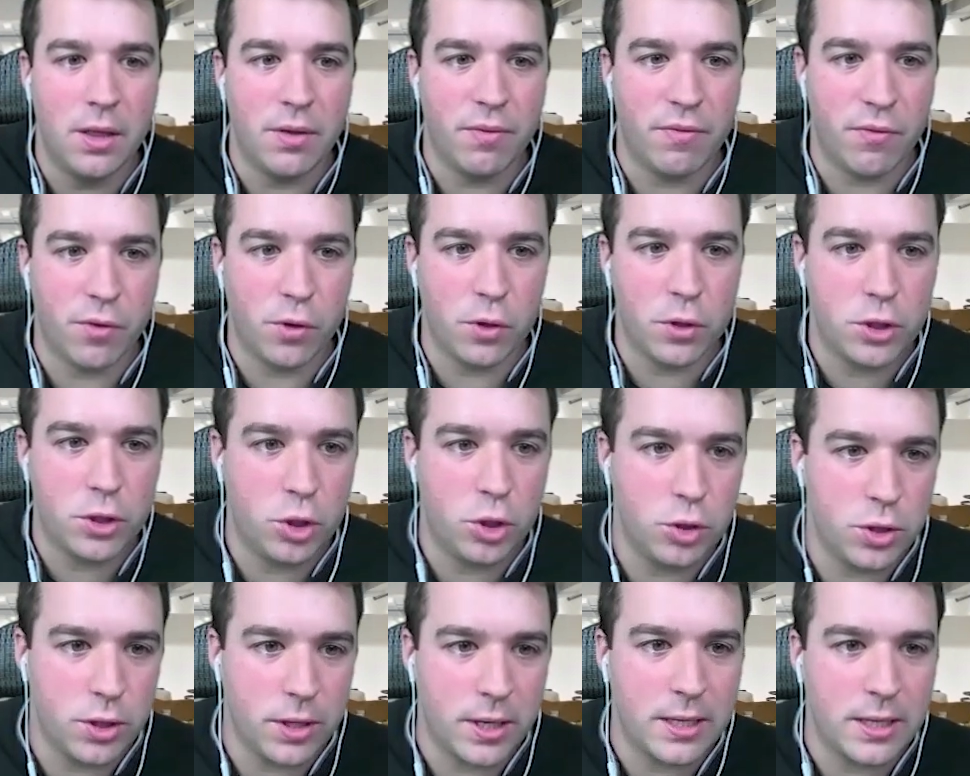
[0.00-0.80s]
the first
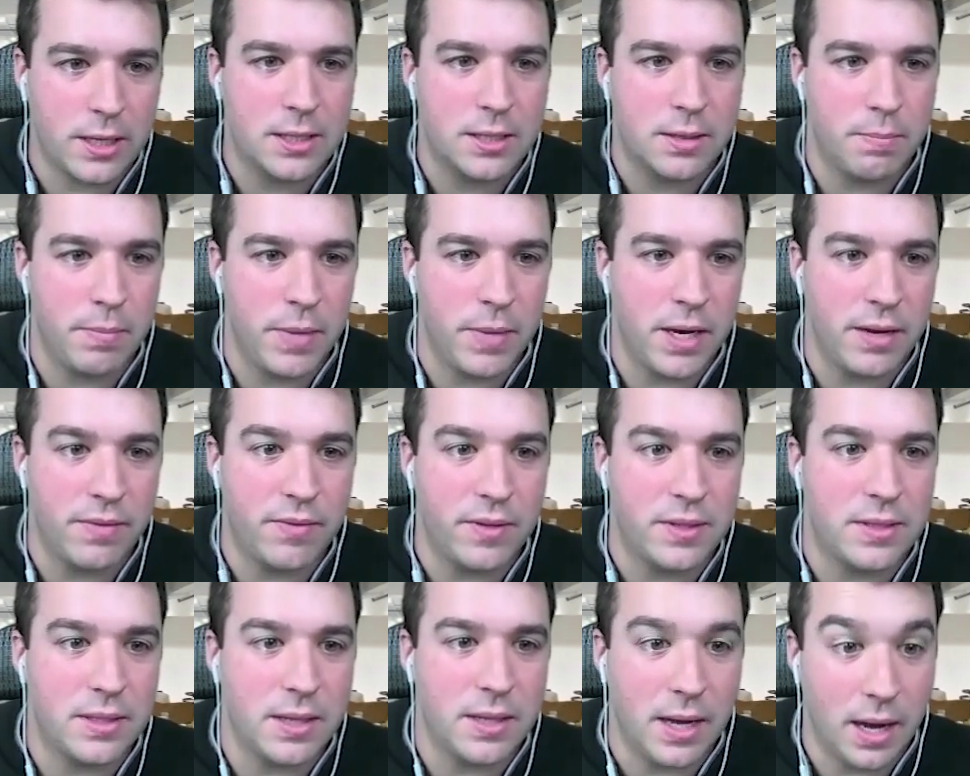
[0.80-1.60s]
user can submit if
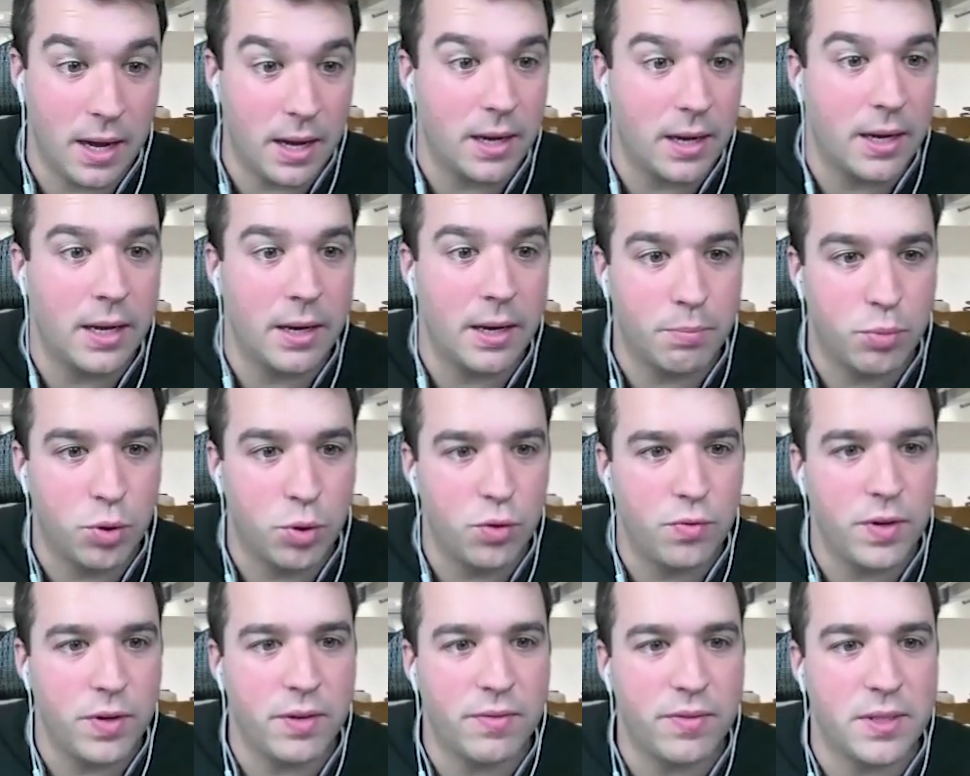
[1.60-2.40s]
it's uh, can
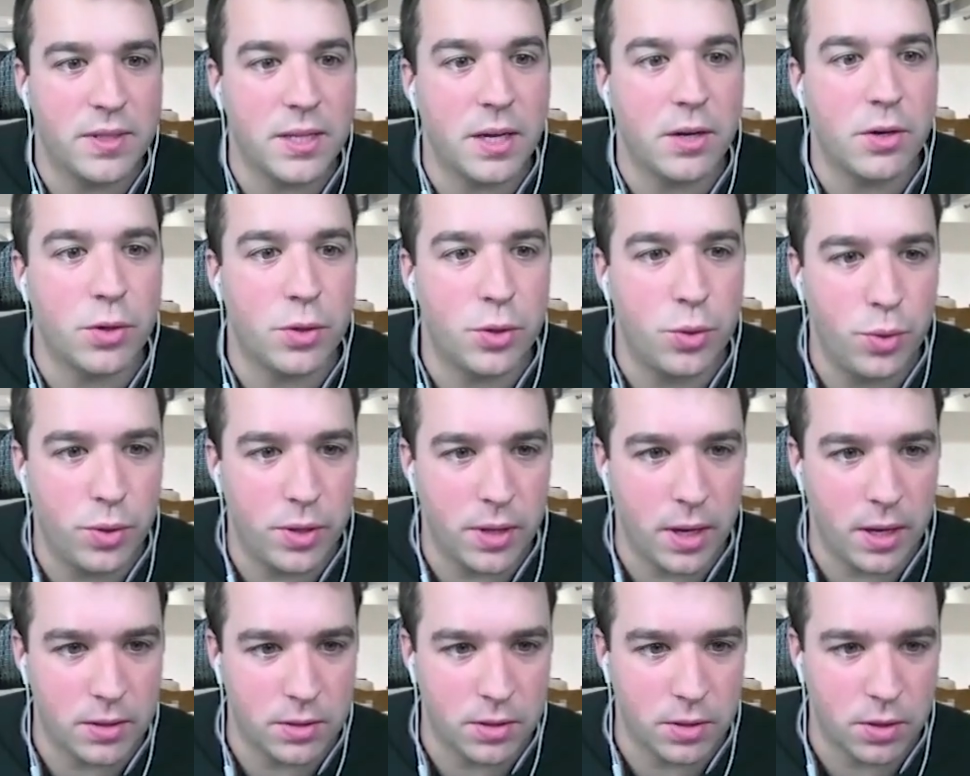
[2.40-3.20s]
approve it if it's under two
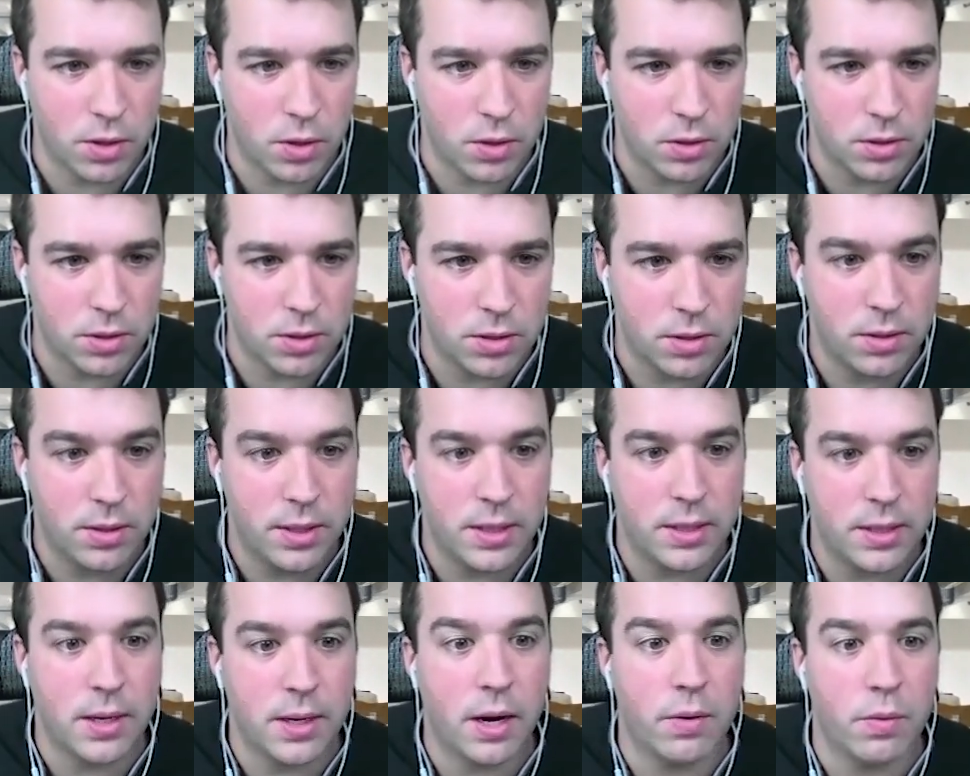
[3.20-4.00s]
thousand dollars,
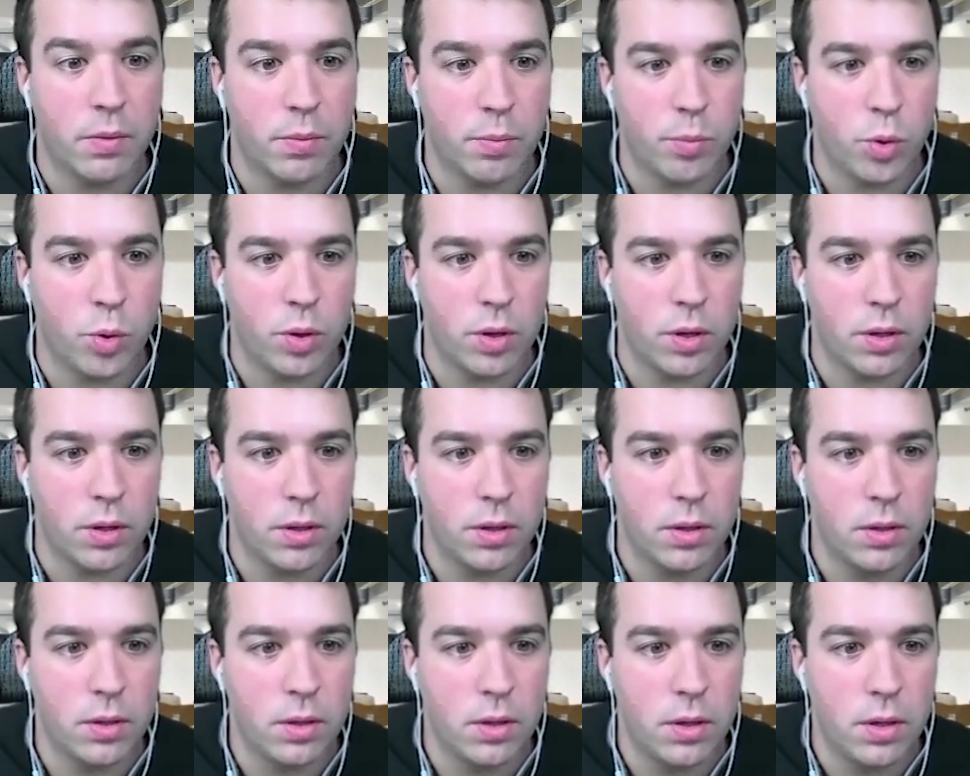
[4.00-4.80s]
the entire report.
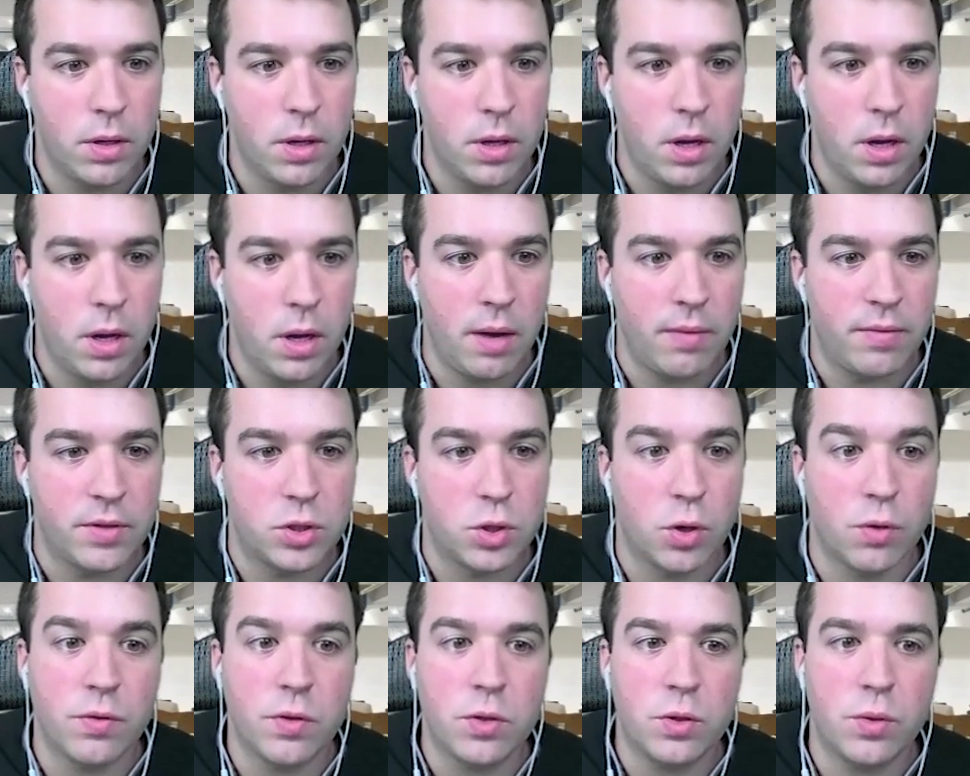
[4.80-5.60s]
If it's
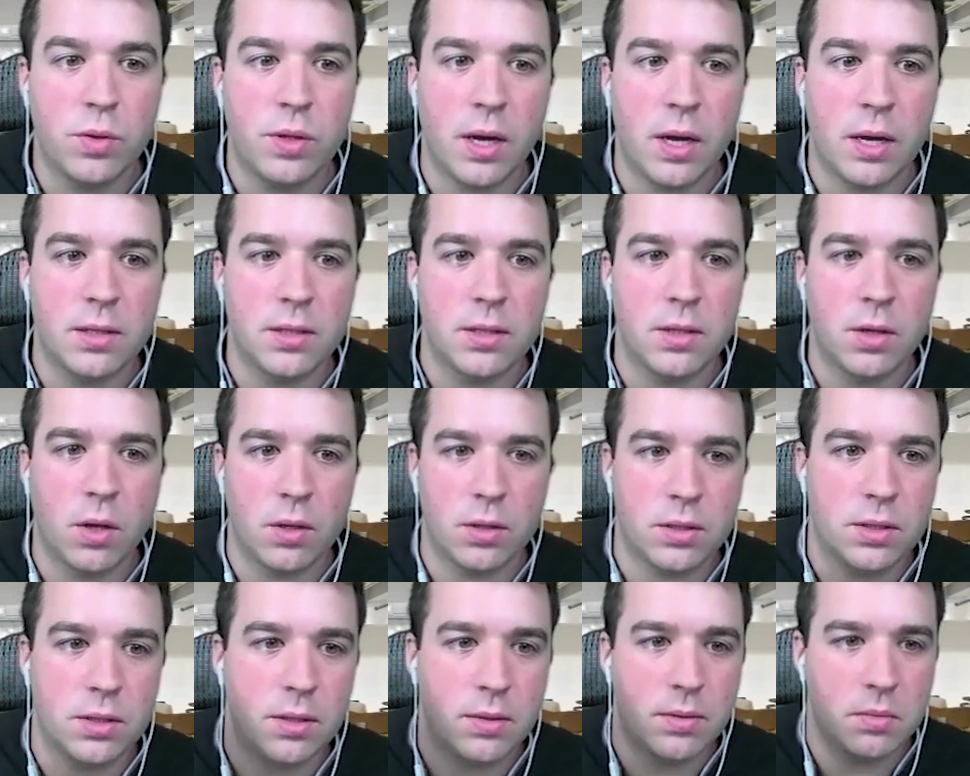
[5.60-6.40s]
over two thousand
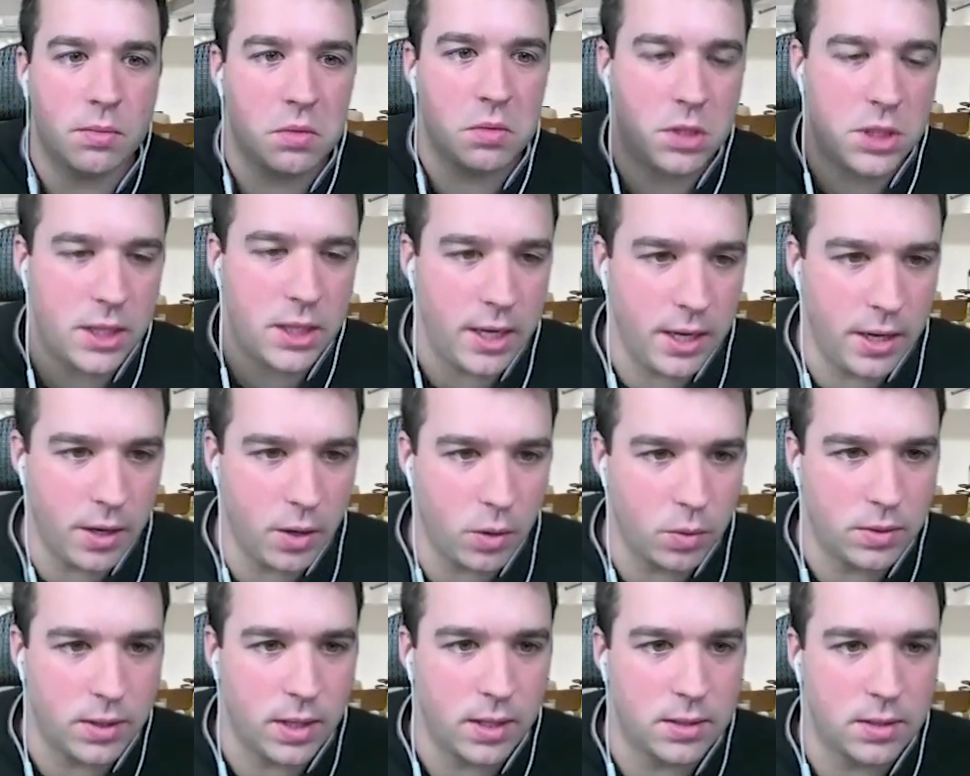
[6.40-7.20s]
dollars,
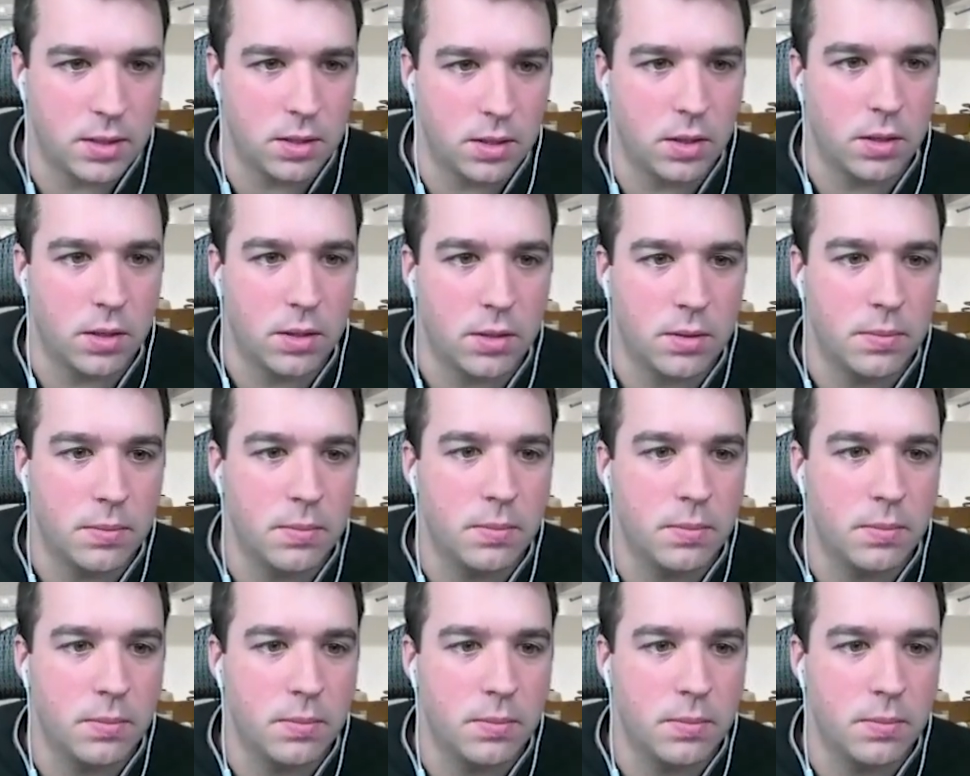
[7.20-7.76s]
CEO takes a look.